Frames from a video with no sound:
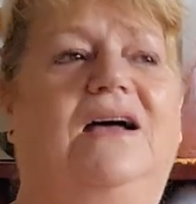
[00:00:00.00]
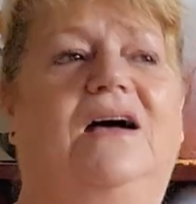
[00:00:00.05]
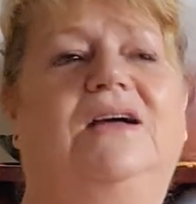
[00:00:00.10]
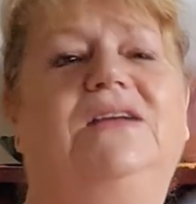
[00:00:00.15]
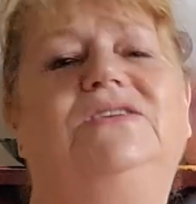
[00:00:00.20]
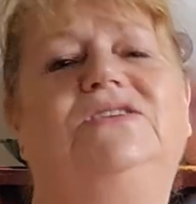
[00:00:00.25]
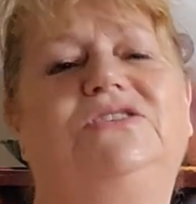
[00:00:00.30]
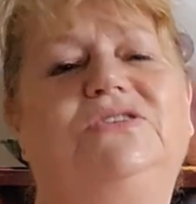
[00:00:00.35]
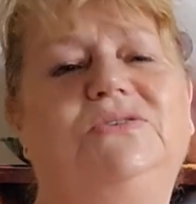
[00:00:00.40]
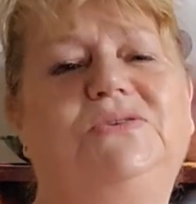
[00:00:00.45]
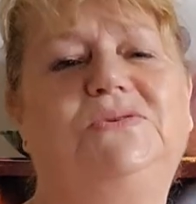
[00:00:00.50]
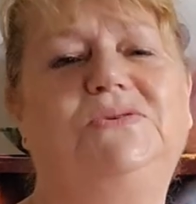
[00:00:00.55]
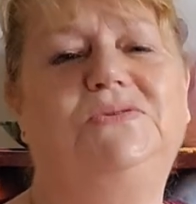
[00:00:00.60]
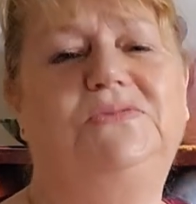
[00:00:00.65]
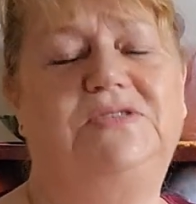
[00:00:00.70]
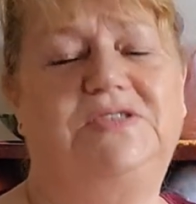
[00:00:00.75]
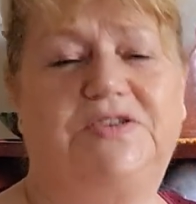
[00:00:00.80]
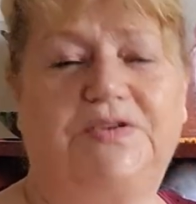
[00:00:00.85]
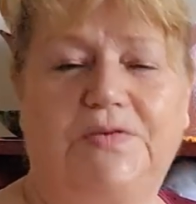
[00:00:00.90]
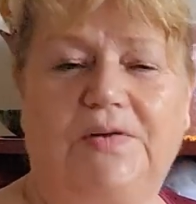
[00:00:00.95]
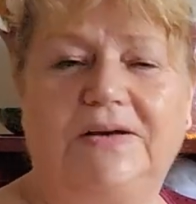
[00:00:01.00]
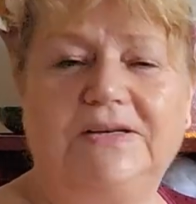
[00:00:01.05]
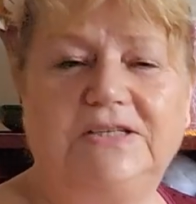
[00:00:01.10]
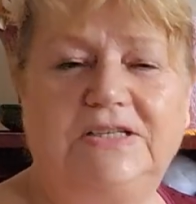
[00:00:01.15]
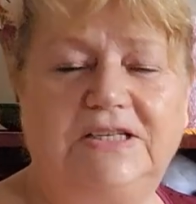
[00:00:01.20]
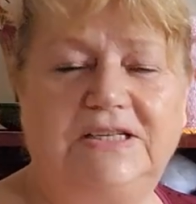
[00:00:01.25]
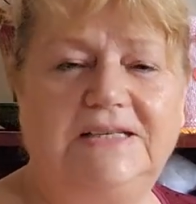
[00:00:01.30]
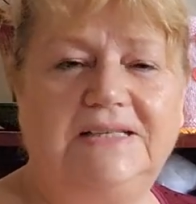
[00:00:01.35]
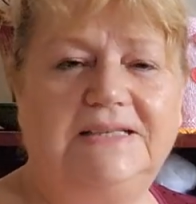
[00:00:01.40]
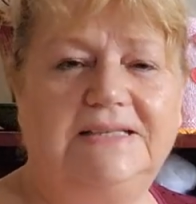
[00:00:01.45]
I do
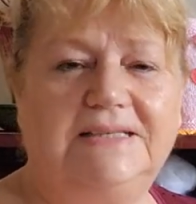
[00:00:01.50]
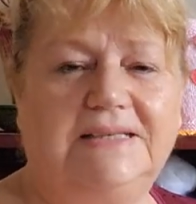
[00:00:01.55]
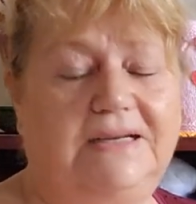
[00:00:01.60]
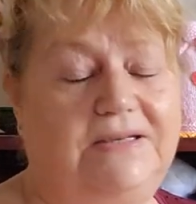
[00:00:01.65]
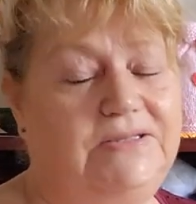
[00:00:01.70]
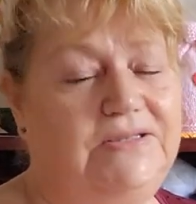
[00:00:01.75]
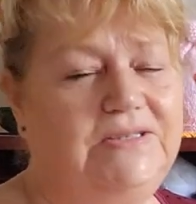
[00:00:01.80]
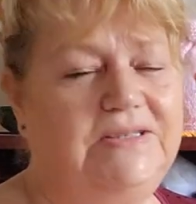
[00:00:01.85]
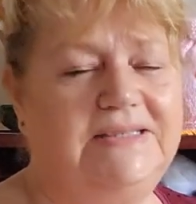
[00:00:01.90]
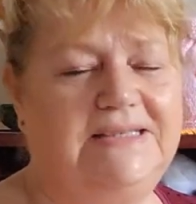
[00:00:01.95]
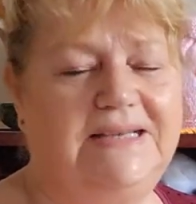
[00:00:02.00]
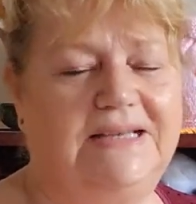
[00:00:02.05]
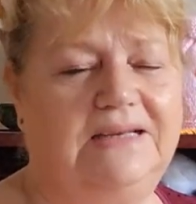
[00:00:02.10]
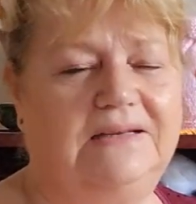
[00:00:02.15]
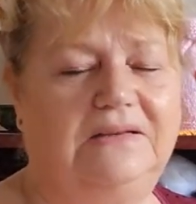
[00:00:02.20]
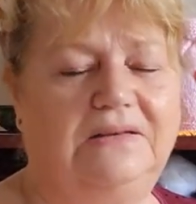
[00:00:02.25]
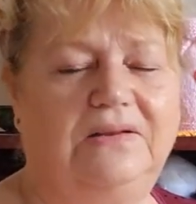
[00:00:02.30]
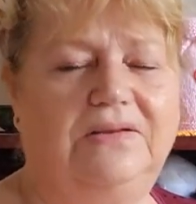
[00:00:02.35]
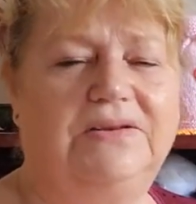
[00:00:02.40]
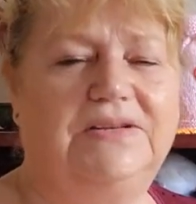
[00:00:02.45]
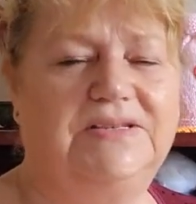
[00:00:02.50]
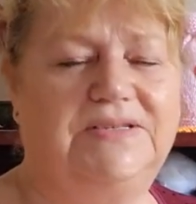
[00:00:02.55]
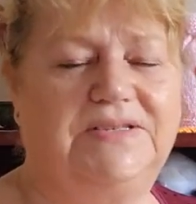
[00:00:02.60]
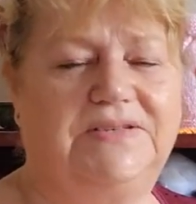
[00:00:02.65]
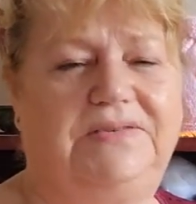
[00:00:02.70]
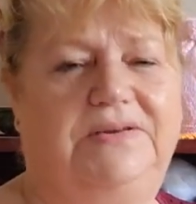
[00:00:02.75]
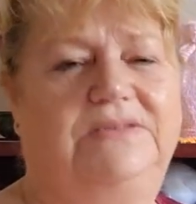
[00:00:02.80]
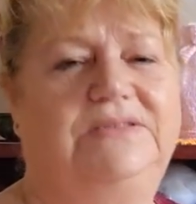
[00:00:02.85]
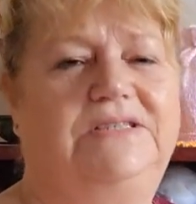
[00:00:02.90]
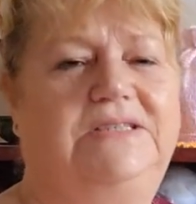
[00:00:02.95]
scrunchies. I do sell a lot of
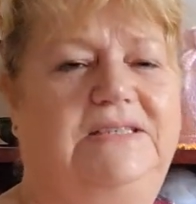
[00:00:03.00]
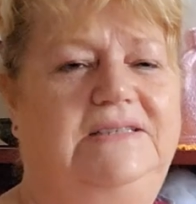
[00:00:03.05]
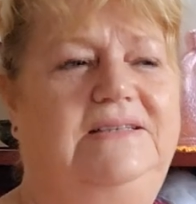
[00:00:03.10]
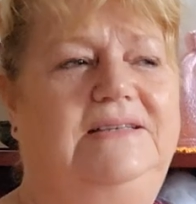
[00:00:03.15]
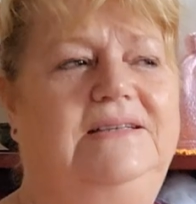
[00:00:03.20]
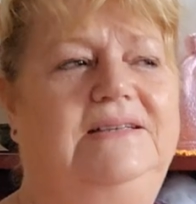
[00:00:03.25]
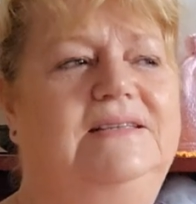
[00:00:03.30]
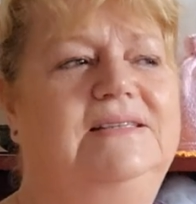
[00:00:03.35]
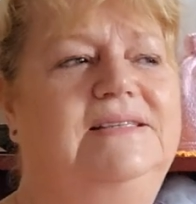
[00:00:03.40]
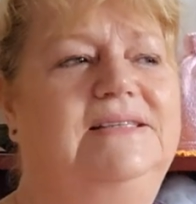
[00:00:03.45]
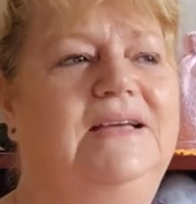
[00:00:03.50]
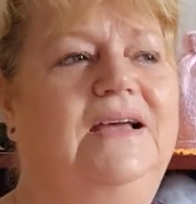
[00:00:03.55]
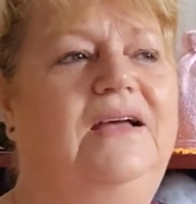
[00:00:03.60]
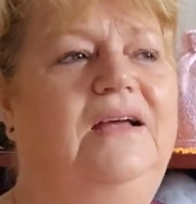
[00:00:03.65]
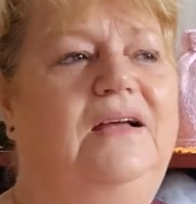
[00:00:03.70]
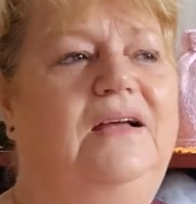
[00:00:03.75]
scrunchies.